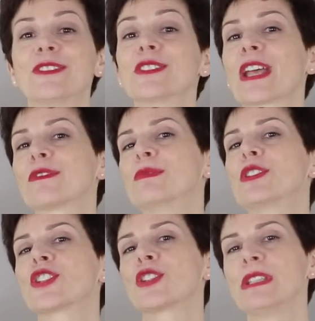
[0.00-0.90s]
it doesn't have to be
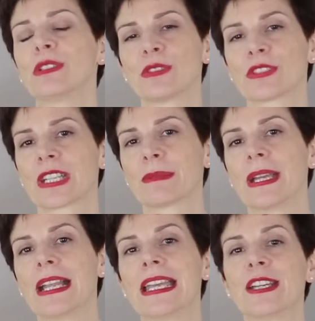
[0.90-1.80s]
showing all the time.
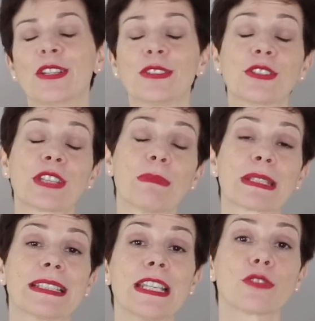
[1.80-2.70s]
The same
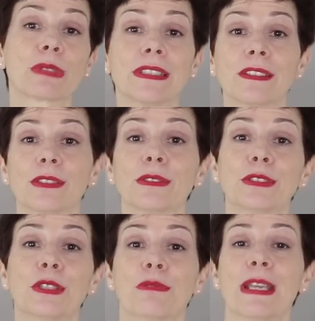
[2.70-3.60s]
as lingerie, you know,
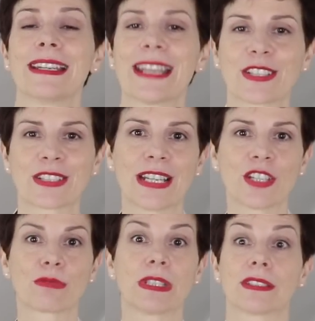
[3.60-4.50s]
you wear nice
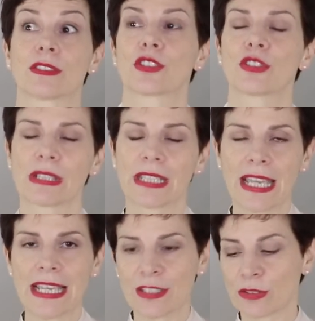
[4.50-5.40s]
lingerie, it's not showing.
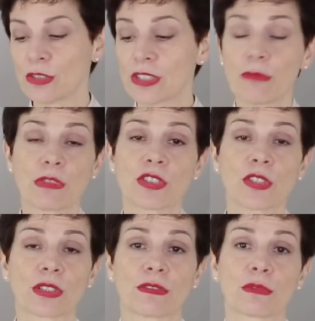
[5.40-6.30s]
So the same with
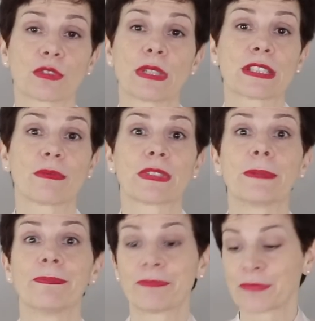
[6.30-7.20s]
socks, if you want to wear
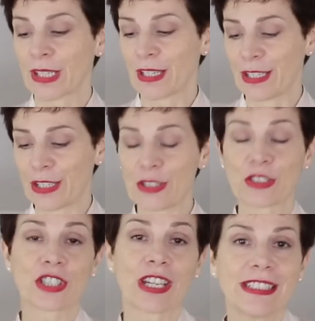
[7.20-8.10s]
something
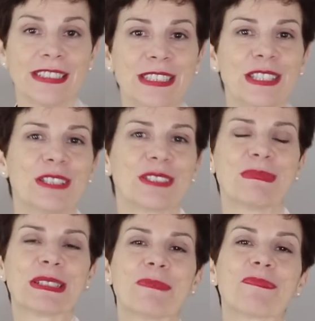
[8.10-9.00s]
shiny, a little
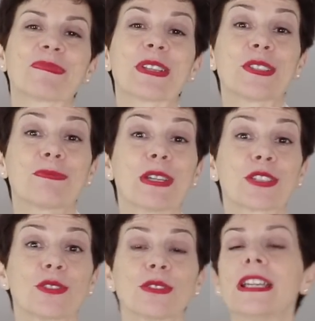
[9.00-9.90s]
bit
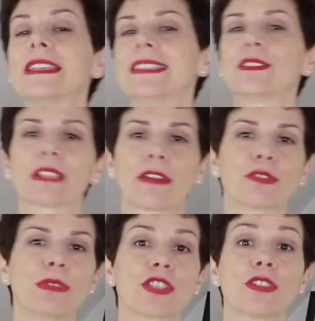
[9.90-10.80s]
special, they don't have
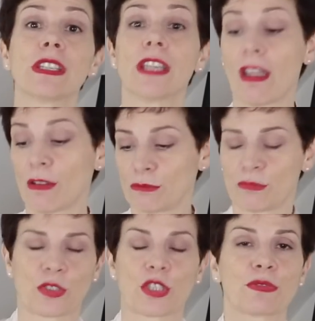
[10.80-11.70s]
to be showing,
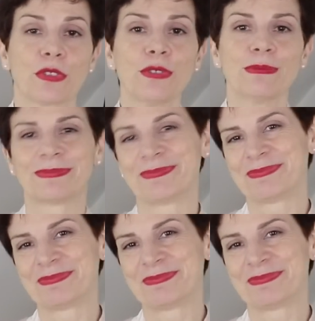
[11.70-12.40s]
just for you.